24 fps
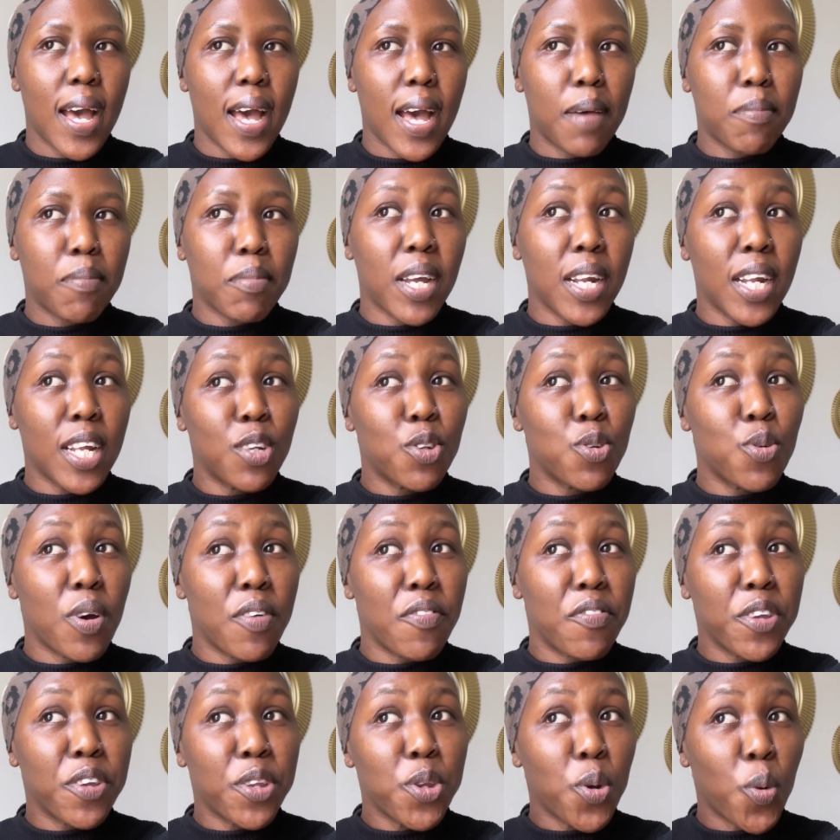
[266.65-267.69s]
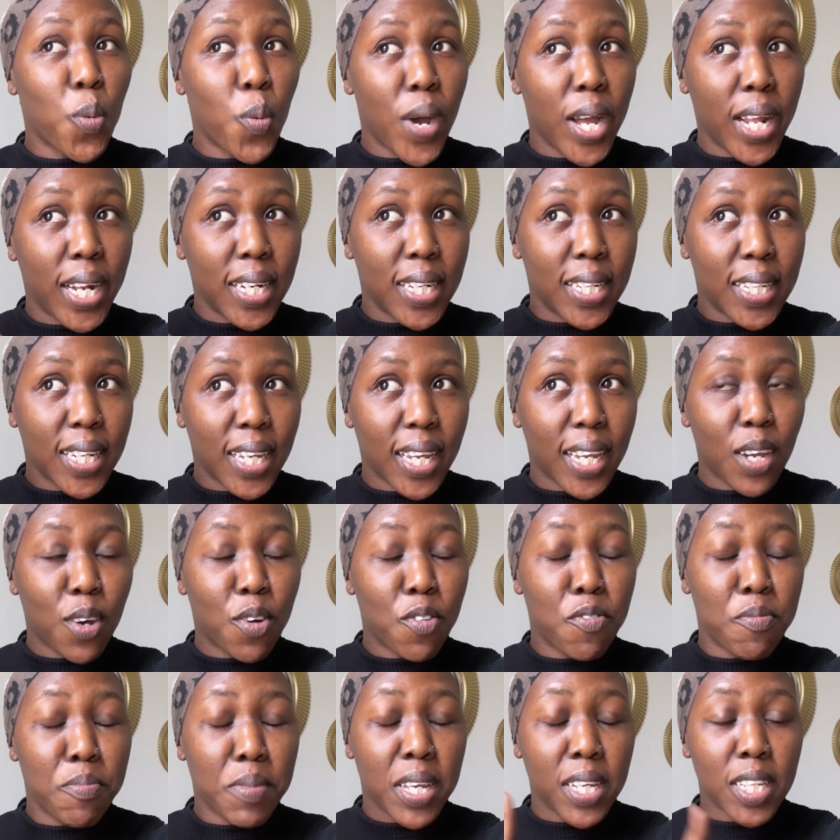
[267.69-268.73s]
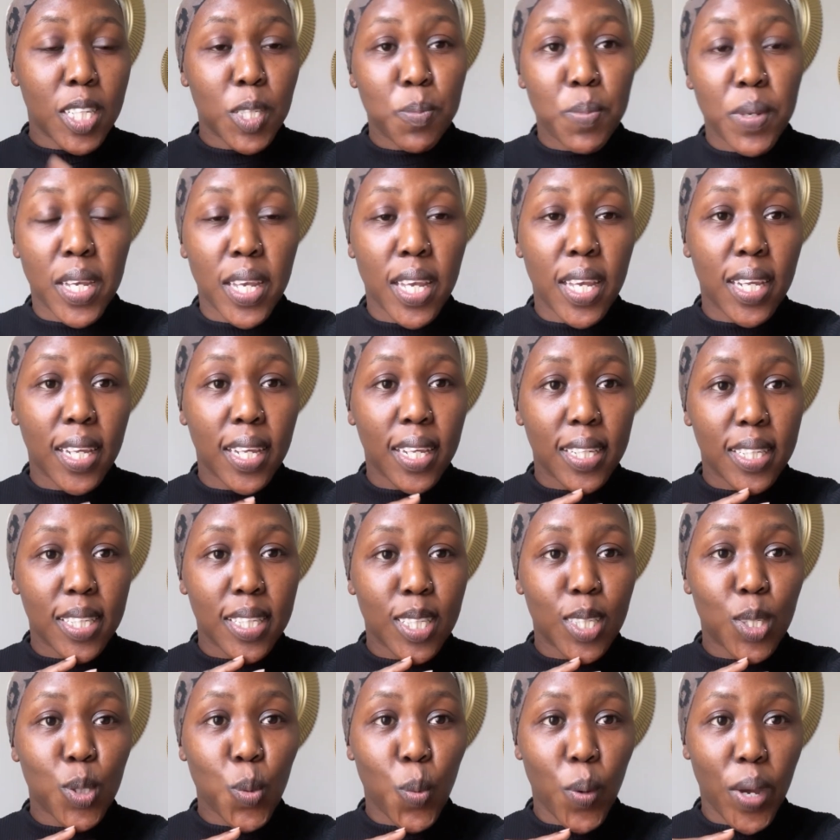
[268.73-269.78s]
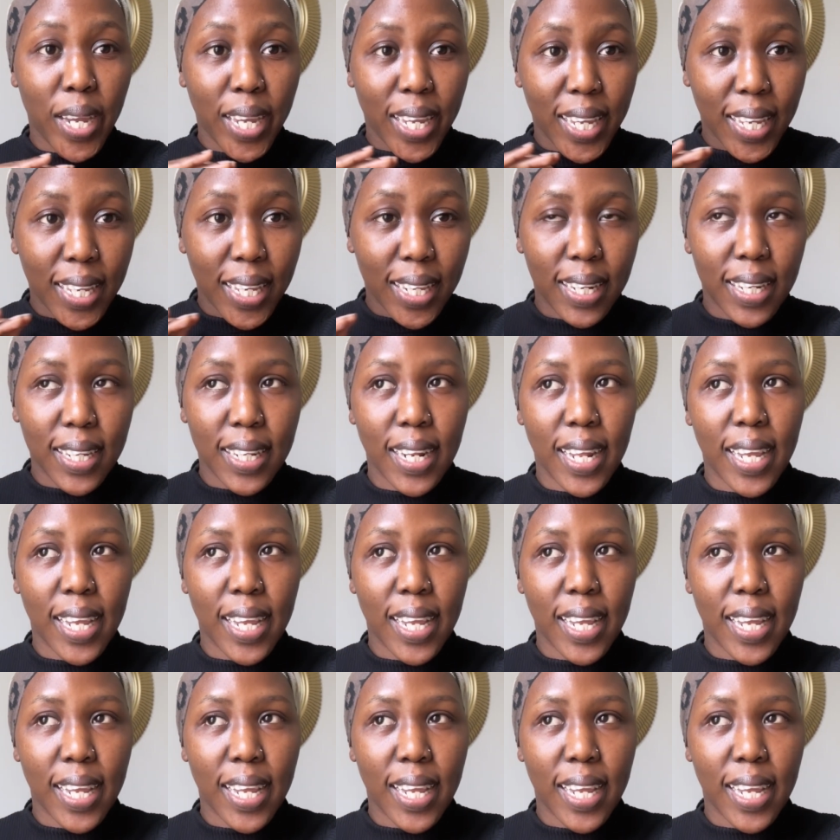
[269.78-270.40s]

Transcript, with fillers: I'm gonna do a video one day of me speaking Swahili.